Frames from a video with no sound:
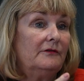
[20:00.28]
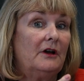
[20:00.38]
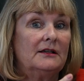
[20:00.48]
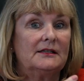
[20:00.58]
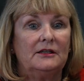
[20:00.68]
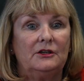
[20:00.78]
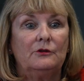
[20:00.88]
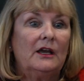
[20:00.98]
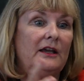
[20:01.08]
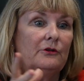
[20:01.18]
us in the
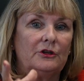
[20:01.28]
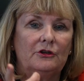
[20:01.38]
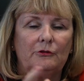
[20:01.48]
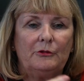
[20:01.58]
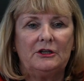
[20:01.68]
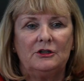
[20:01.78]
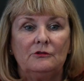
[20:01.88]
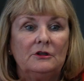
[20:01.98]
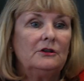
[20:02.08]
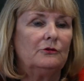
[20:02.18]
UK or the European
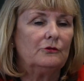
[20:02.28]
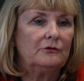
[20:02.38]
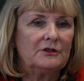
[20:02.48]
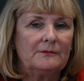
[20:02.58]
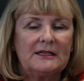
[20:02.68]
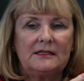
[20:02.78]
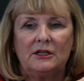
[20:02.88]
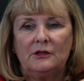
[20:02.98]
Union or domestic